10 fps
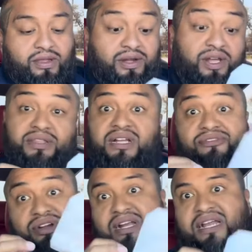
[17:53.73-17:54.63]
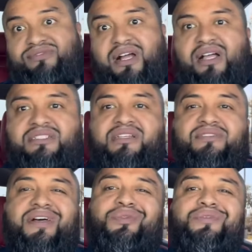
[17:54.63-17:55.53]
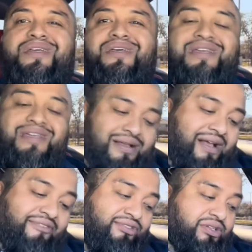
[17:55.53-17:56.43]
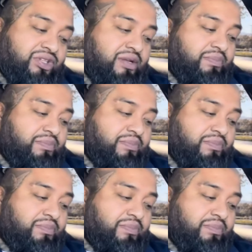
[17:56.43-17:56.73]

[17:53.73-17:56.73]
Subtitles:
Another thing, I forgot to ask for hot sauce, but I fucked up,